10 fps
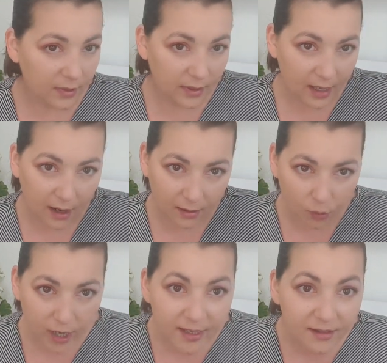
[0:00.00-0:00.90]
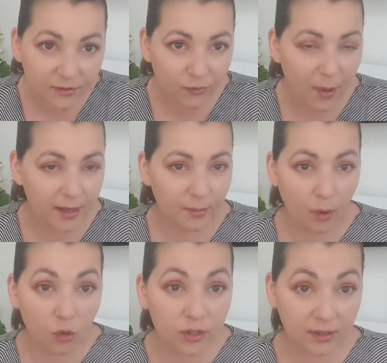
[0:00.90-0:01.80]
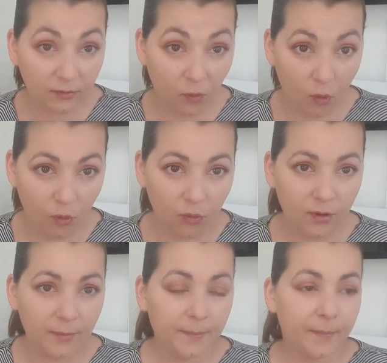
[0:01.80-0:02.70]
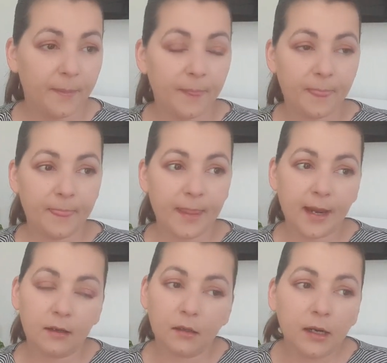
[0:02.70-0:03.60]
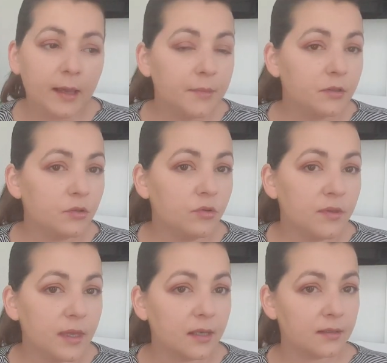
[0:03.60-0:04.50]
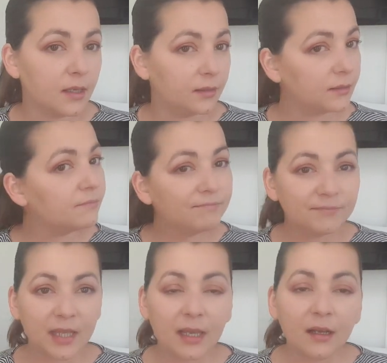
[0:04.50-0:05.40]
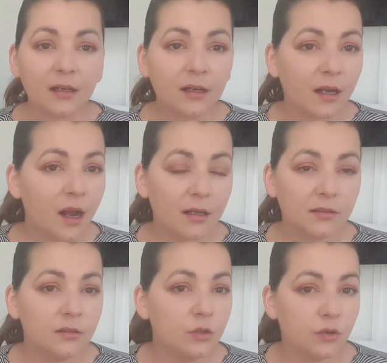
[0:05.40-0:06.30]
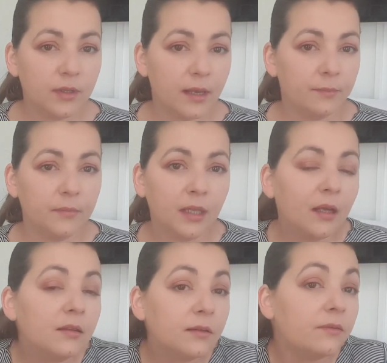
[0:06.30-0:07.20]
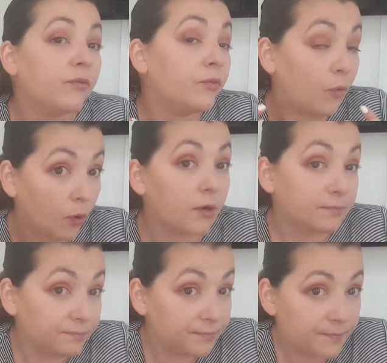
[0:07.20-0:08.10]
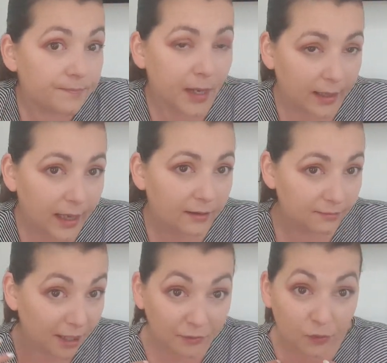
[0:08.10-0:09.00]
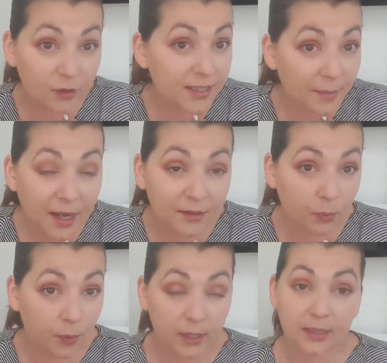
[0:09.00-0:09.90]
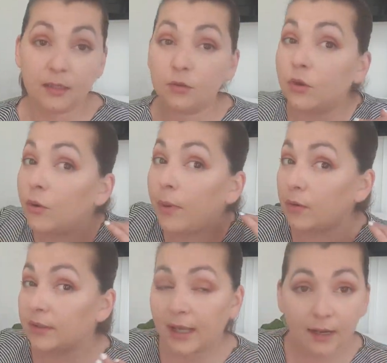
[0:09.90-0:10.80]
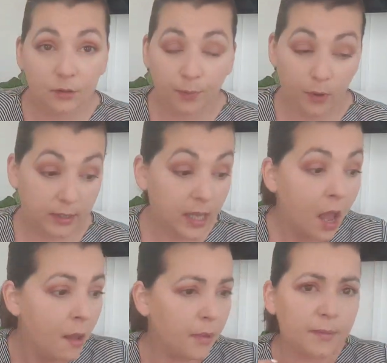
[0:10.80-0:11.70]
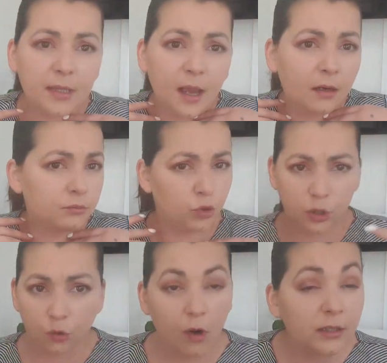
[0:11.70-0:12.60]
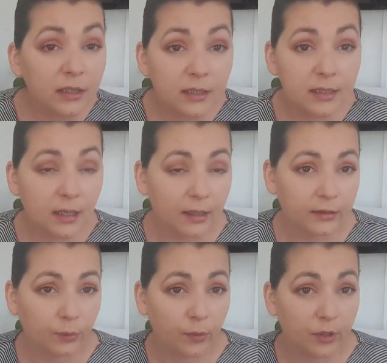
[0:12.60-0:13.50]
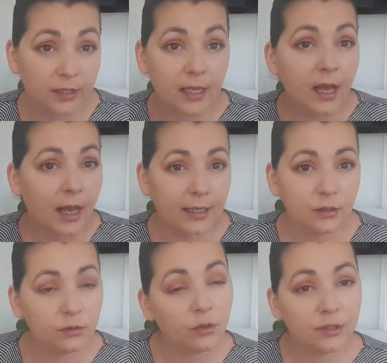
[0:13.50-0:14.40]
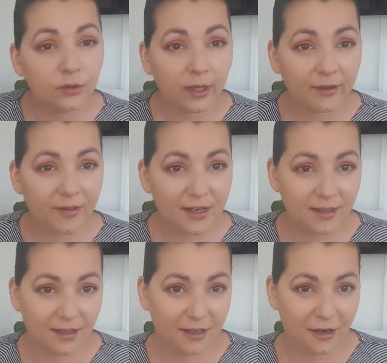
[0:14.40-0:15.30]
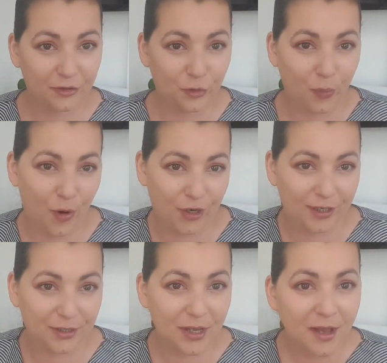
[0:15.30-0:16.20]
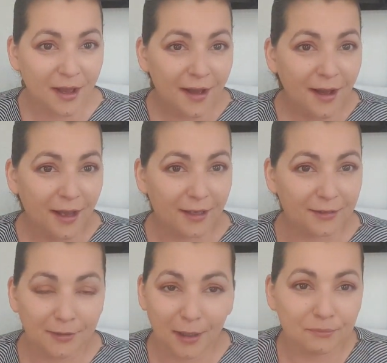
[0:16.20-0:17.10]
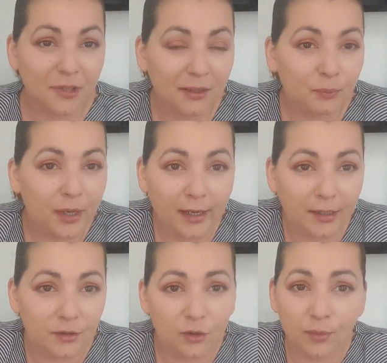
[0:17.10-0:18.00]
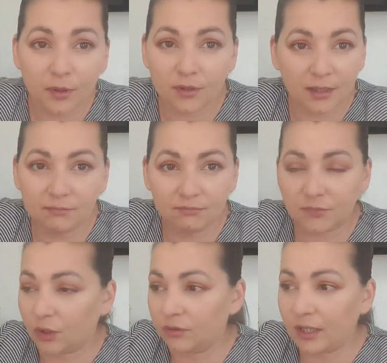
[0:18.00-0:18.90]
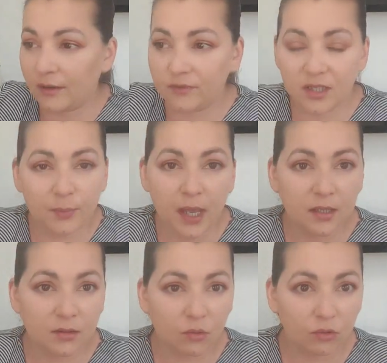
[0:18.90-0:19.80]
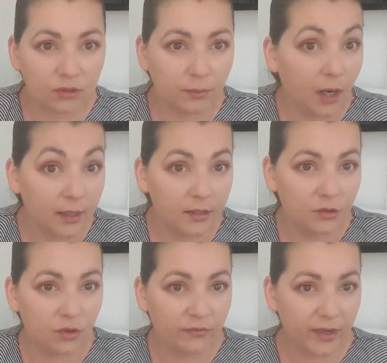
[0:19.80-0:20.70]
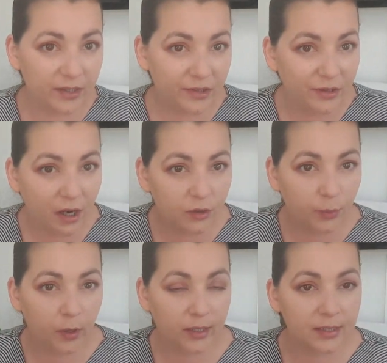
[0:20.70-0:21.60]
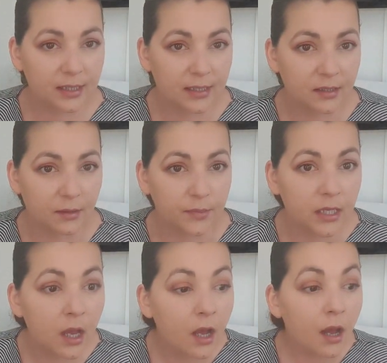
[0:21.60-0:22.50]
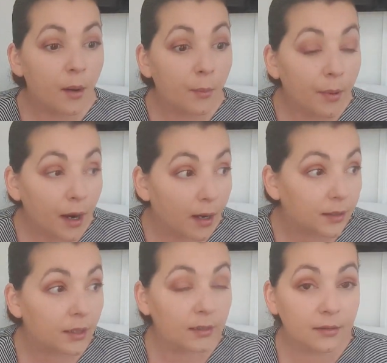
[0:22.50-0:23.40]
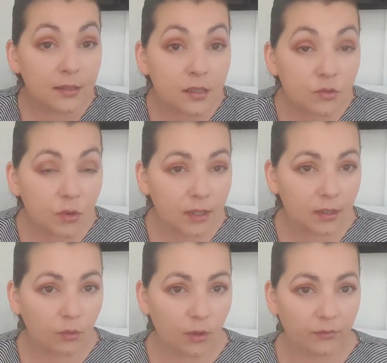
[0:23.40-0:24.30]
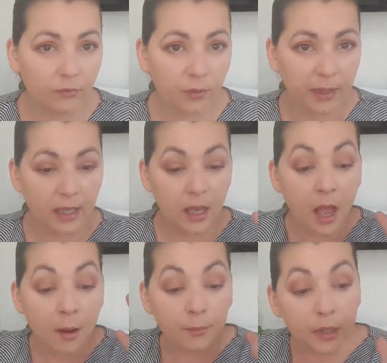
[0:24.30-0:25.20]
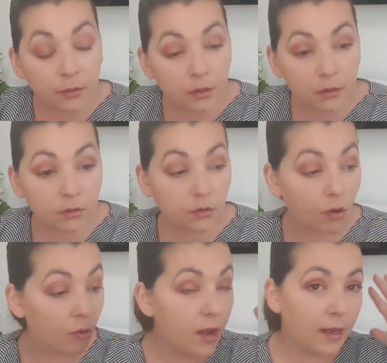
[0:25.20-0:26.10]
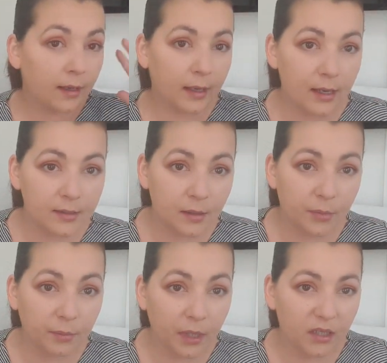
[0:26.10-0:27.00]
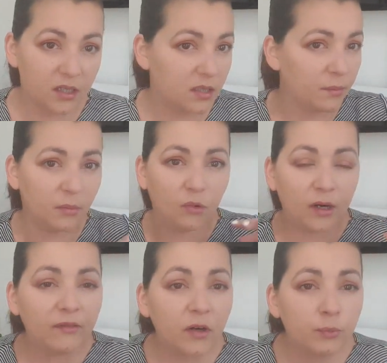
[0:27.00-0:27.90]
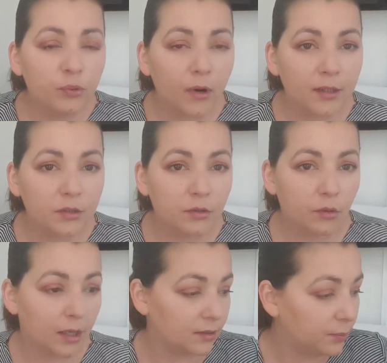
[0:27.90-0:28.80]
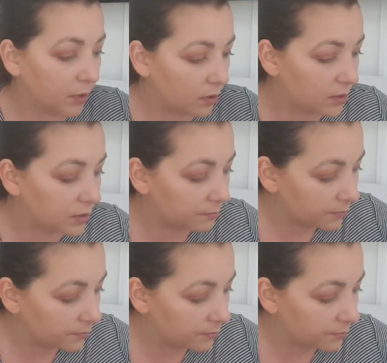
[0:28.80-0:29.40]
They are a waste of money. Most of all, they are claiming to do things that they can't do them. Not for semi-hydroponics. I don't know about hydroponics. Maybe they are doing wonders in hydroponics. I don't know. I don't have anything in hydroponics. And I'm not planning to because I don't have the space or the money to invest in hydroponic systems. But this is working well for me. Miracle Grow, calcium and magnesium, whatever brand you want, because